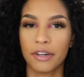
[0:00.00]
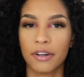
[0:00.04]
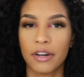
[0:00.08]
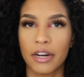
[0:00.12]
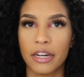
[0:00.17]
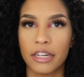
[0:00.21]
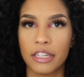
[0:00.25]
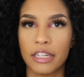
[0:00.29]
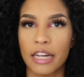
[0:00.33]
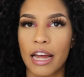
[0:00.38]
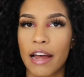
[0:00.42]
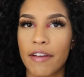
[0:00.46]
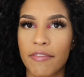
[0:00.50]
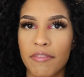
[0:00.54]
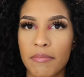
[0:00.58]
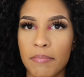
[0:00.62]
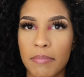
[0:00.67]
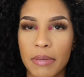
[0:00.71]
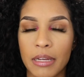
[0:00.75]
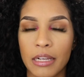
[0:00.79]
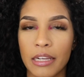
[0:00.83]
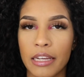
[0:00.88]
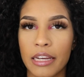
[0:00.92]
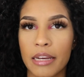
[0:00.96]
I haven't
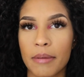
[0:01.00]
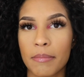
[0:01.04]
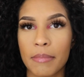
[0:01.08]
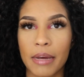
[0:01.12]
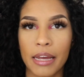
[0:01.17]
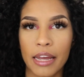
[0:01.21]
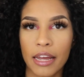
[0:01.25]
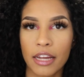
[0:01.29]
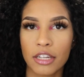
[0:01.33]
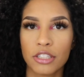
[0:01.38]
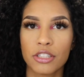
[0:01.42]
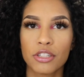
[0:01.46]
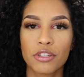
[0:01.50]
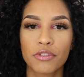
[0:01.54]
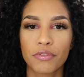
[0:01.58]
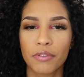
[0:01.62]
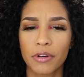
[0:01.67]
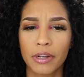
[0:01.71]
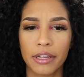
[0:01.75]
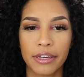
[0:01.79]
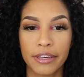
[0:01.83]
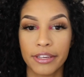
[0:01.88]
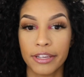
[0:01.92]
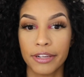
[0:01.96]
been laying my edges for
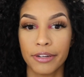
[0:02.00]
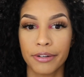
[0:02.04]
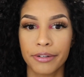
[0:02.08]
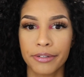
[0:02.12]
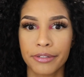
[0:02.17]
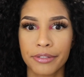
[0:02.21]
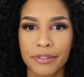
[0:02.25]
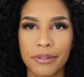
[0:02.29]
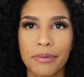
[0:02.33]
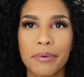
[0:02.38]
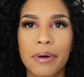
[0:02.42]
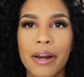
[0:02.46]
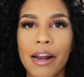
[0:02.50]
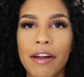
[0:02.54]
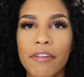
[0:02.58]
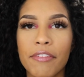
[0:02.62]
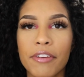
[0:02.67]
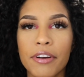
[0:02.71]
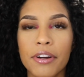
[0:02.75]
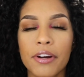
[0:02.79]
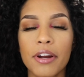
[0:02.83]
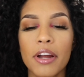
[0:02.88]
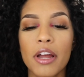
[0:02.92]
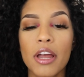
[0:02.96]
like years or
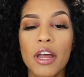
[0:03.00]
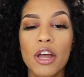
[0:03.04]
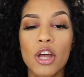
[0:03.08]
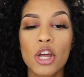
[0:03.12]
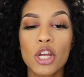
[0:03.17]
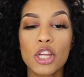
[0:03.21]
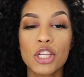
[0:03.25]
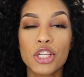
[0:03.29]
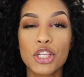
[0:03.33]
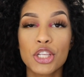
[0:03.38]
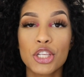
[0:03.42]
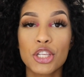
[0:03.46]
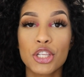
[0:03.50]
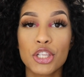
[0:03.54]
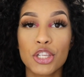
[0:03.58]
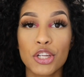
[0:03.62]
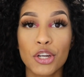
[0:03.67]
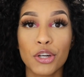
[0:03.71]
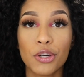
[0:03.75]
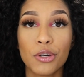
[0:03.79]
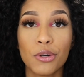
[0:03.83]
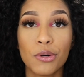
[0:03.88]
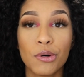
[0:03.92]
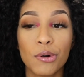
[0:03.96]
whatever,
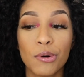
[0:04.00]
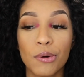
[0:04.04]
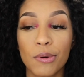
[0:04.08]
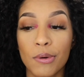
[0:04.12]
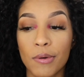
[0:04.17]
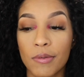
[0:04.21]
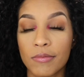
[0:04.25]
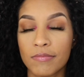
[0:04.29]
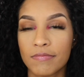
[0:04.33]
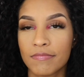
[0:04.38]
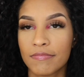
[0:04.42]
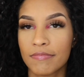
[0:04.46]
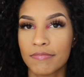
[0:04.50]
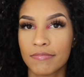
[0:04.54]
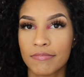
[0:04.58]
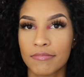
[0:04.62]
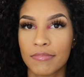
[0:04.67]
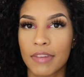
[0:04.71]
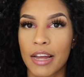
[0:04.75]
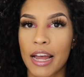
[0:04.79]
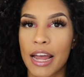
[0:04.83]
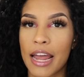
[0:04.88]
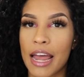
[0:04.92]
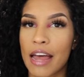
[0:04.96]
so
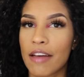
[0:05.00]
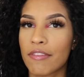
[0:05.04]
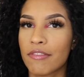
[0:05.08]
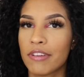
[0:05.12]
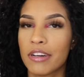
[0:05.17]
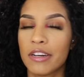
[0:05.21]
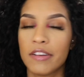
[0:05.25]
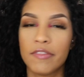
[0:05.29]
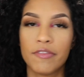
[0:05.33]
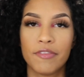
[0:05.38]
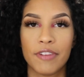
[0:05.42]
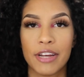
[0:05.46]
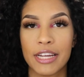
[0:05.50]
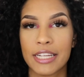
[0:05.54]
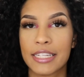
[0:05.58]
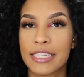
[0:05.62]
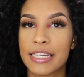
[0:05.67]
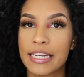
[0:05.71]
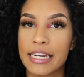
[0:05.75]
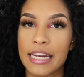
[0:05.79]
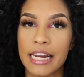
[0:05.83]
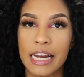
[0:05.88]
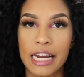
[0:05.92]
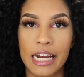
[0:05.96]
I haven't
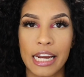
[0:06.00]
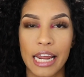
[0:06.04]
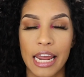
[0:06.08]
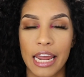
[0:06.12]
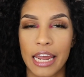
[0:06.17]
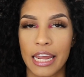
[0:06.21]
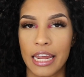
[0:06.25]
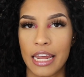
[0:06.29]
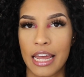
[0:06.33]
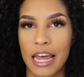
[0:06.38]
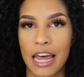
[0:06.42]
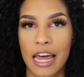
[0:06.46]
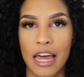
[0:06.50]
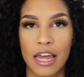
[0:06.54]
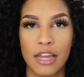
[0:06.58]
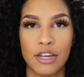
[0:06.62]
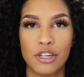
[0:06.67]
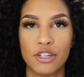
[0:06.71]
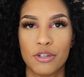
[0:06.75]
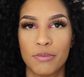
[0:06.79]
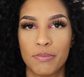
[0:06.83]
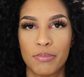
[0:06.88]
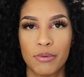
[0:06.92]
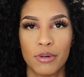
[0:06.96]
invested in a
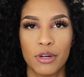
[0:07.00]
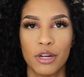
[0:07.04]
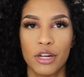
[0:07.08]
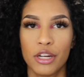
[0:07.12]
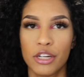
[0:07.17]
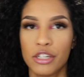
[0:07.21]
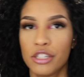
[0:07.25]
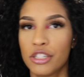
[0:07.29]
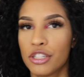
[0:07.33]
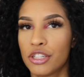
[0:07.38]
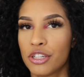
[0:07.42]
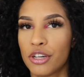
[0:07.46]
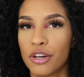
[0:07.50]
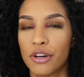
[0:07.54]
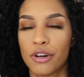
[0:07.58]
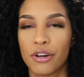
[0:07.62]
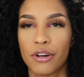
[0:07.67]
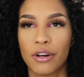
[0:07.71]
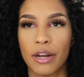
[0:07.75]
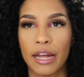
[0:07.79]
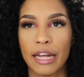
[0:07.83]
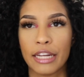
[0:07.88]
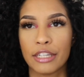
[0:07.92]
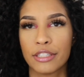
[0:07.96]
edge brush
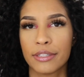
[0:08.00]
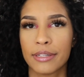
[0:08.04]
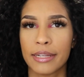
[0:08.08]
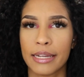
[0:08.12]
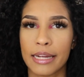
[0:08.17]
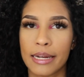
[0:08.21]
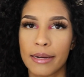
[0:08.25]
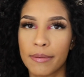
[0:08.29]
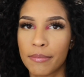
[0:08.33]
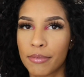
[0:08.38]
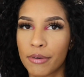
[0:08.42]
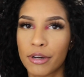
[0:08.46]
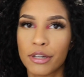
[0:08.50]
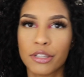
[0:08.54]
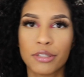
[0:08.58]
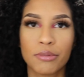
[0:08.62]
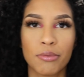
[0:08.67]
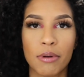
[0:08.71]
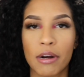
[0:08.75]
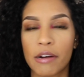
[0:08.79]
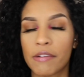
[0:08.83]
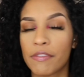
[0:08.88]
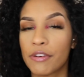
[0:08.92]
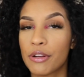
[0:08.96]
or edge laying brush,
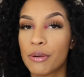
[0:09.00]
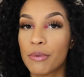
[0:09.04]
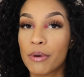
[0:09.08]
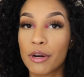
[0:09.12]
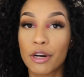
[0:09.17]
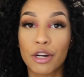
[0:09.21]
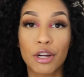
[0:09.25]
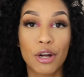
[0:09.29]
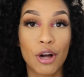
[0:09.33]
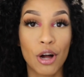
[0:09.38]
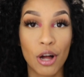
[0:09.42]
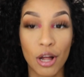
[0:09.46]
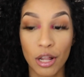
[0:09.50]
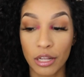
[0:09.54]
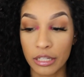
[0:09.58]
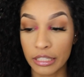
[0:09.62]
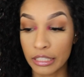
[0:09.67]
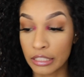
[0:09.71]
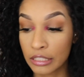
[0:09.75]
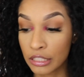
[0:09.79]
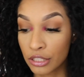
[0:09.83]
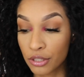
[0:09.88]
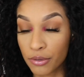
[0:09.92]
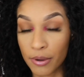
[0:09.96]
whatever you want to call
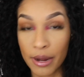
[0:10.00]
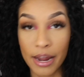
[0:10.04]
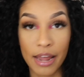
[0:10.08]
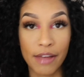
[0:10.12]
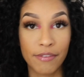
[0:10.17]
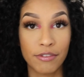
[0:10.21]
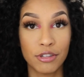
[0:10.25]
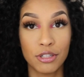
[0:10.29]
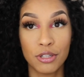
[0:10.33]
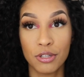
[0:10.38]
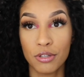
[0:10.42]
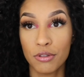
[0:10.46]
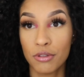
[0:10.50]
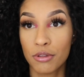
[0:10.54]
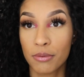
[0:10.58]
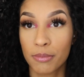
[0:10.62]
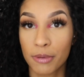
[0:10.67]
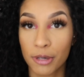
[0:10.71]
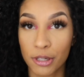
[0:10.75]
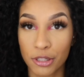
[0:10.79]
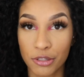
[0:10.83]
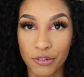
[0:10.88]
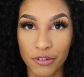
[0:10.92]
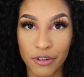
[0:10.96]
it. So I have a
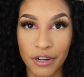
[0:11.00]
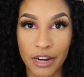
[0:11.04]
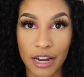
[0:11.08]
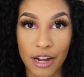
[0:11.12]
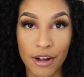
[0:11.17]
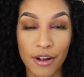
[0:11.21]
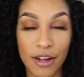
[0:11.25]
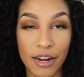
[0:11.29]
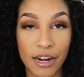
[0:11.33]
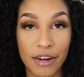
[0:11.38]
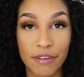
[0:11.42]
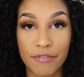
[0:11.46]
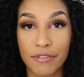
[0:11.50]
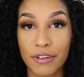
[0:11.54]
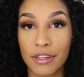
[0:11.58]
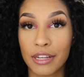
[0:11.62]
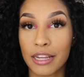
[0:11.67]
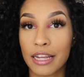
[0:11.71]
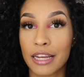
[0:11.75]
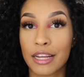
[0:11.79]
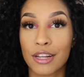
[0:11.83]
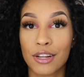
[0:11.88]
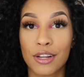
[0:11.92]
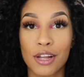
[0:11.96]
toothbrush for now, and I feel
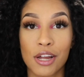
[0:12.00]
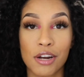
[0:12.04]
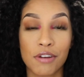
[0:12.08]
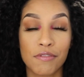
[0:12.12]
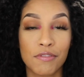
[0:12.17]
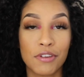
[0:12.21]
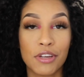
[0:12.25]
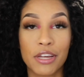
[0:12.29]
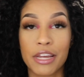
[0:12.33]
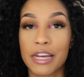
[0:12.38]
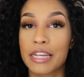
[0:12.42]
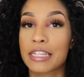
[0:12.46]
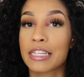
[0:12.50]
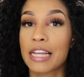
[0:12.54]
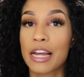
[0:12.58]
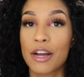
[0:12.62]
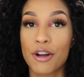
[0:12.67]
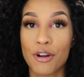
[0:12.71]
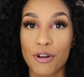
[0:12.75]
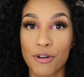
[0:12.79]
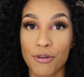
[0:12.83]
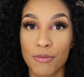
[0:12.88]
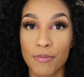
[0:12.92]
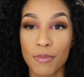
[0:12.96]
like a lot of you guys at
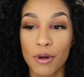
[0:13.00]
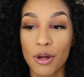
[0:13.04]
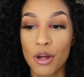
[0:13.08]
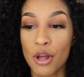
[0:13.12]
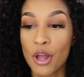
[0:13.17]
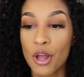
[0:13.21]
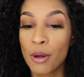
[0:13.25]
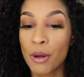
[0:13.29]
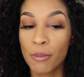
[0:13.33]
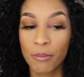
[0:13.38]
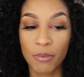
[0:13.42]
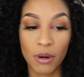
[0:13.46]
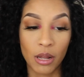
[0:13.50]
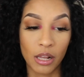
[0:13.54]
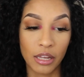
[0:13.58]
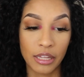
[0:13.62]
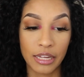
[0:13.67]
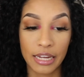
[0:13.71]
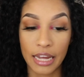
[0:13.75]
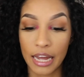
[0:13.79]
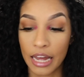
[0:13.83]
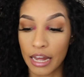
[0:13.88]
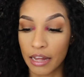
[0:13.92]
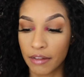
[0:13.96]
home
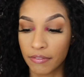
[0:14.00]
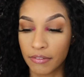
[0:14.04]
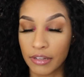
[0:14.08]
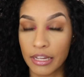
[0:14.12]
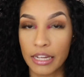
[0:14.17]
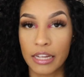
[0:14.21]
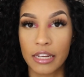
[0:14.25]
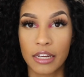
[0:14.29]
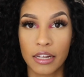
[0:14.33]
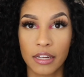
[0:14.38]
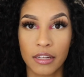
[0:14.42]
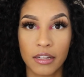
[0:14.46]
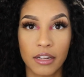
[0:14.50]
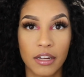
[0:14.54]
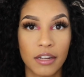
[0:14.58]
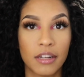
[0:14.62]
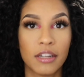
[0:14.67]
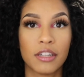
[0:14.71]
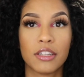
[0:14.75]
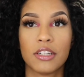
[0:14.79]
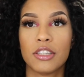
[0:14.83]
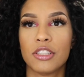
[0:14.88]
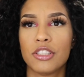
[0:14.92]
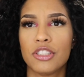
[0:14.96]
probably have like
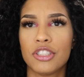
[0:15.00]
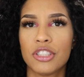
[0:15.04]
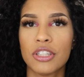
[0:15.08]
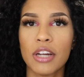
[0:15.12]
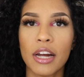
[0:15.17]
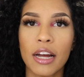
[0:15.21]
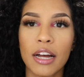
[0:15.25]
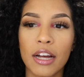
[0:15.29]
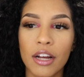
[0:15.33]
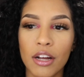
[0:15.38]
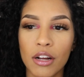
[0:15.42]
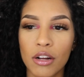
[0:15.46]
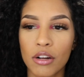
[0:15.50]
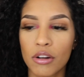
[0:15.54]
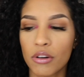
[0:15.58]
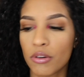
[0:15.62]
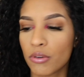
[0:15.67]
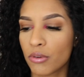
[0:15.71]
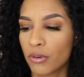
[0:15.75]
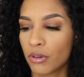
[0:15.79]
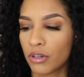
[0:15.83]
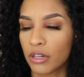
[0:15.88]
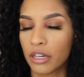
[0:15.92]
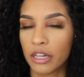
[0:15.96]
a good gel
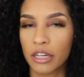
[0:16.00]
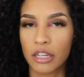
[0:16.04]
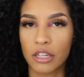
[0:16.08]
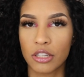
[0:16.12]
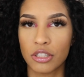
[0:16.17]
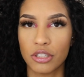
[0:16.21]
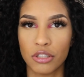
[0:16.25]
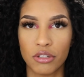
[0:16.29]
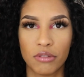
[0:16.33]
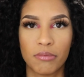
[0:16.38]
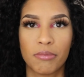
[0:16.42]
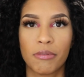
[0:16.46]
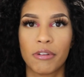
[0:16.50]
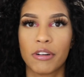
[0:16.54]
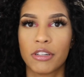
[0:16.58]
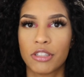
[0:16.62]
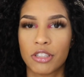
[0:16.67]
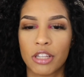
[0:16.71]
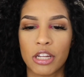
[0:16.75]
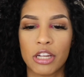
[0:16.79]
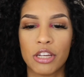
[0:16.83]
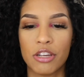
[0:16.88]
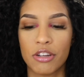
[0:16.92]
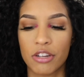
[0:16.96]
or like a toothbrush
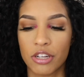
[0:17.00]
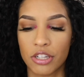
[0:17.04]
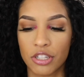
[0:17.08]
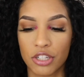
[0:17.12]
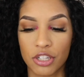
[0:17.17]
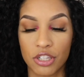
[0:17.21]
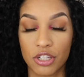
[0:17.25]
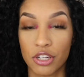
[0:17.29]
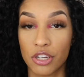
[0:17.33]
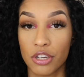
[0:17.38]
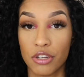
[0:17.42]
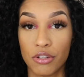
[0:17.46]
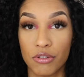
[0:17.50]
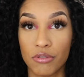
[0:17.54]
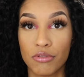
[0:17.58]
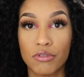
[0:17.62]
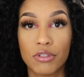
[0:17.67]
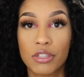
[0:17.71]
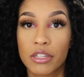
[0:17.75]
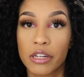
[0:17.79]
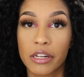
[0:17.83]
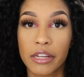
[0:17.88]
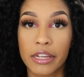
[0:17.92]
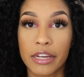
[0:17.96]
that you could just
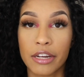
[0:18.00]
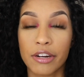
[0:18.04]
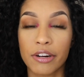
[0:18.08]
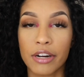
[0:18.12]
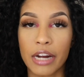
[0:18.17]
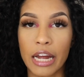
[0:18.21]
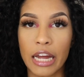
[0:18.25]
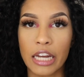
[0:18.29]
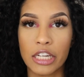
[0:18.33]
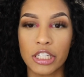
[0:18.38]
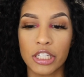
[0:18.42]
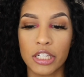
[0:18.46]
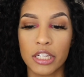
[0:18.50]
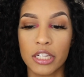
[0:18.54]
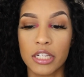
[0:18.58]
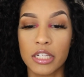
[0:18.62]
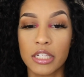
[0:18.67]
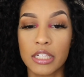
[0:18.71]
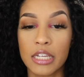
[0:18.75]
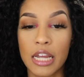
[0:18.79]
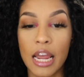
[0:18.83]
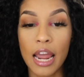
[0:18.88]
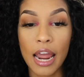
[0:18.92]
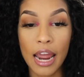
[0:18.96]
use to lay your
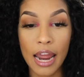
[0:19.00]
edges.